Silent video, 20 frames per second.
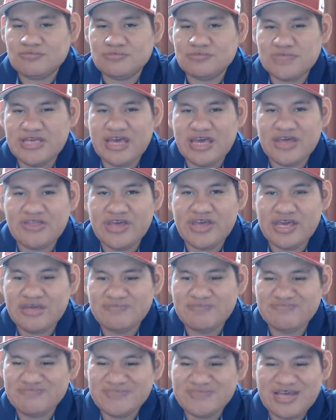yeah,
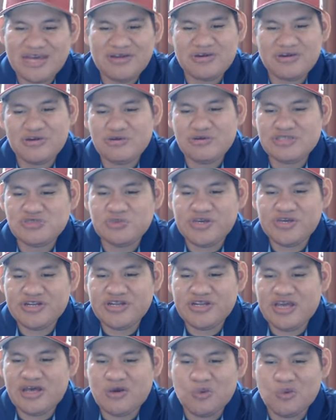I don't know. It's weird
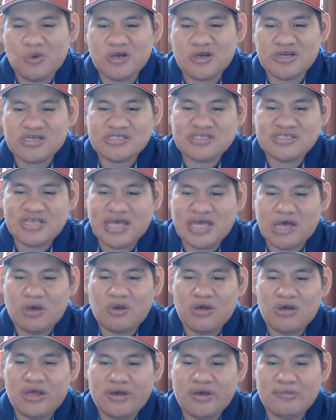how it works,
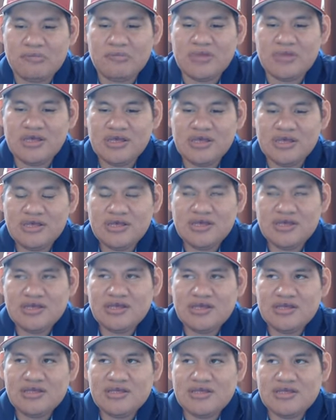how
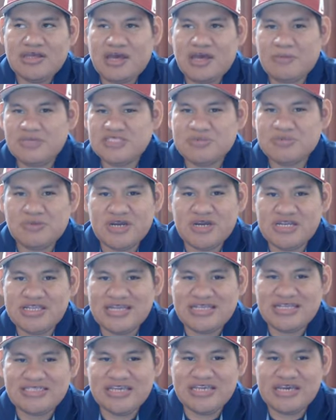much money
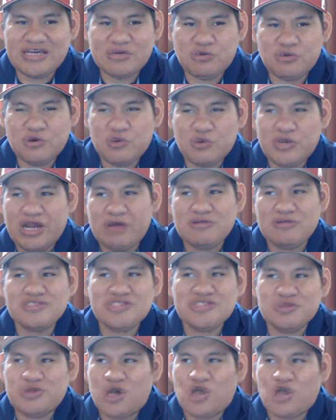they take. When I was
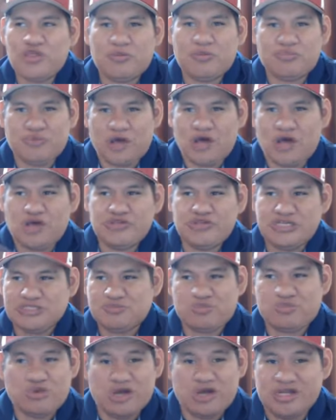doing all these
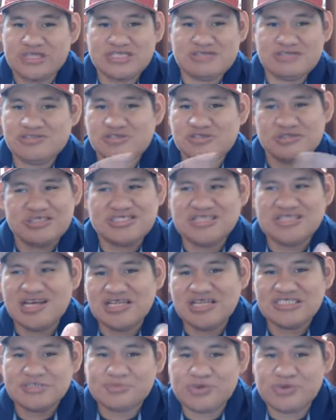products, I was doing
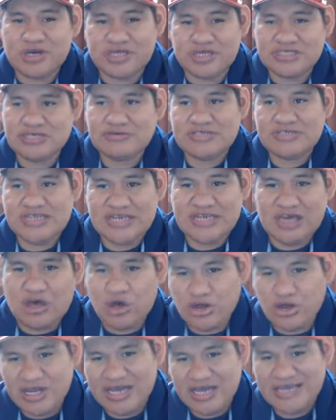tons of products. I was in
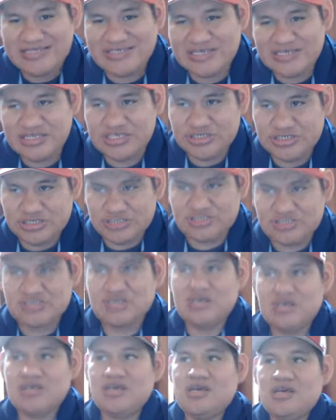all kinds of niches.
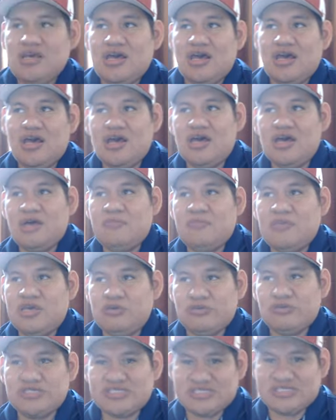I
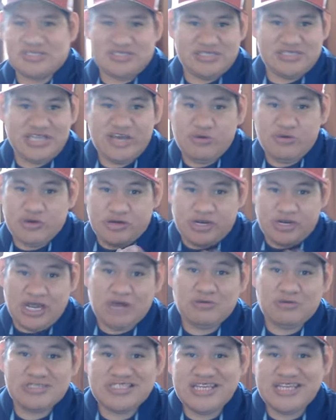was
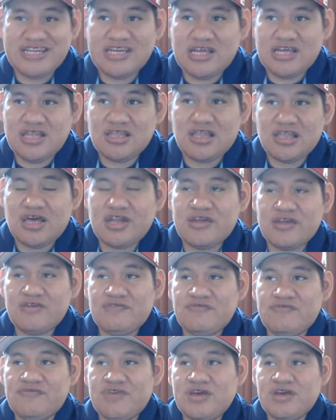getting a lot
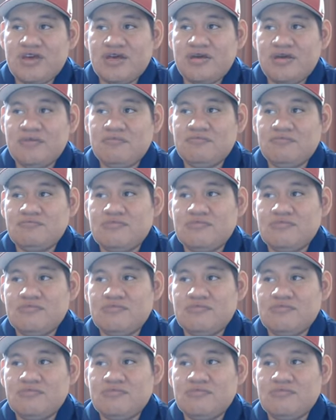of,